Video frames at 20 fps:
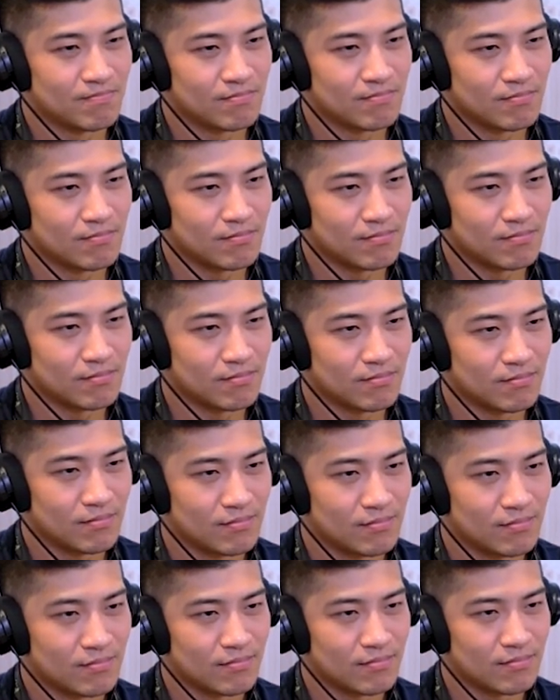
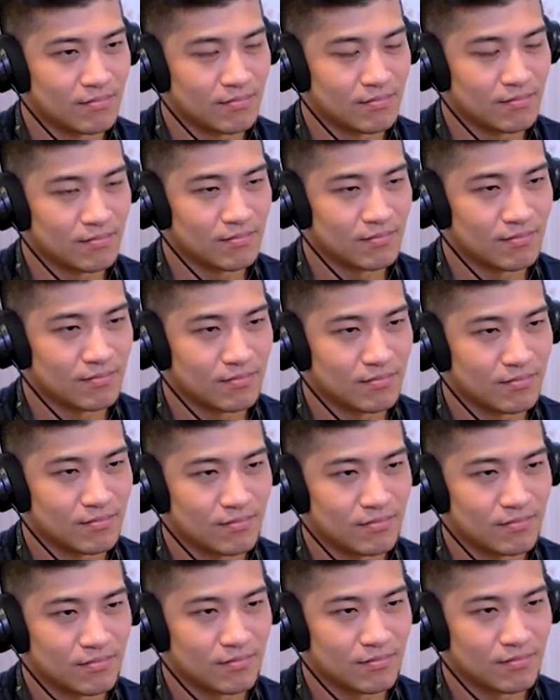
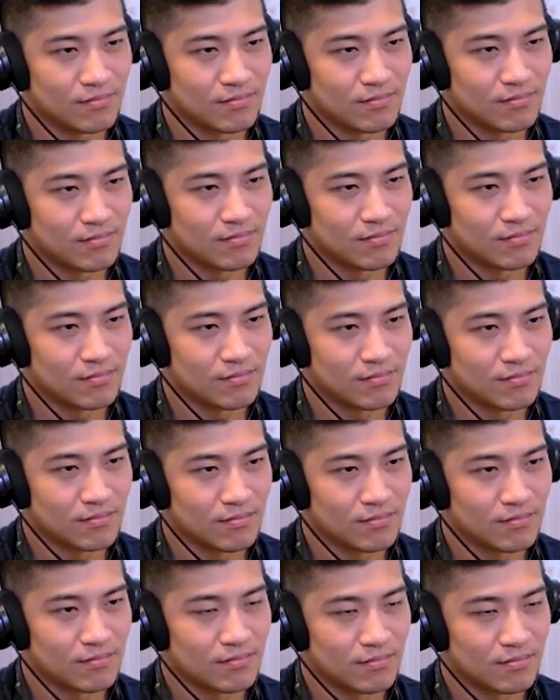
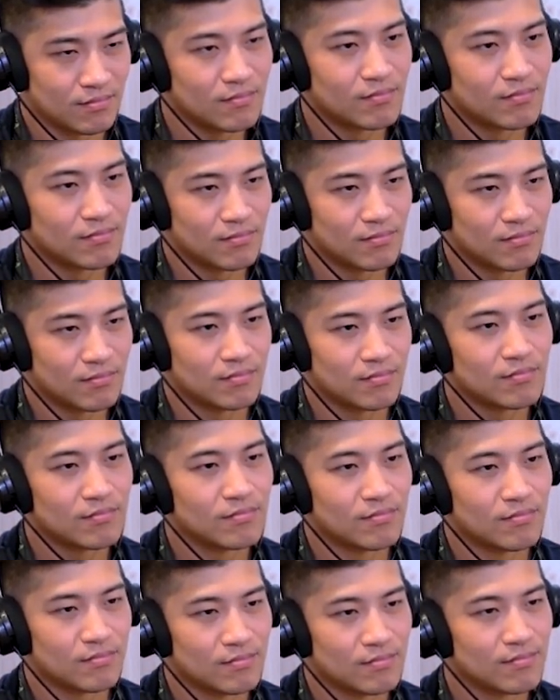
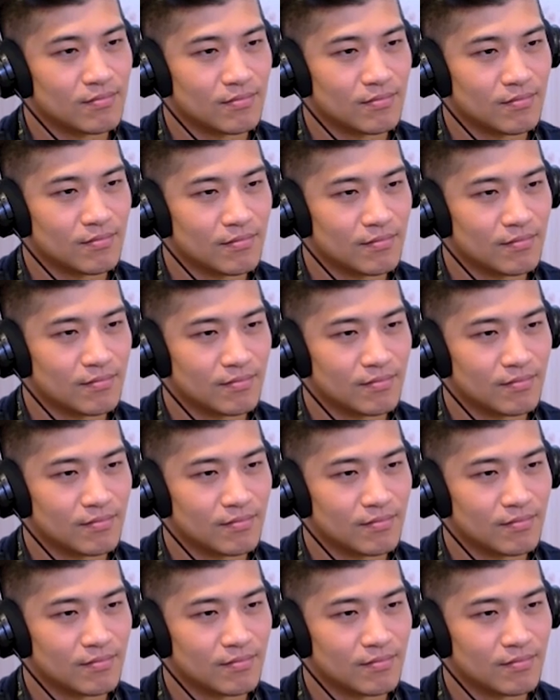No words are spoken by the person on screen.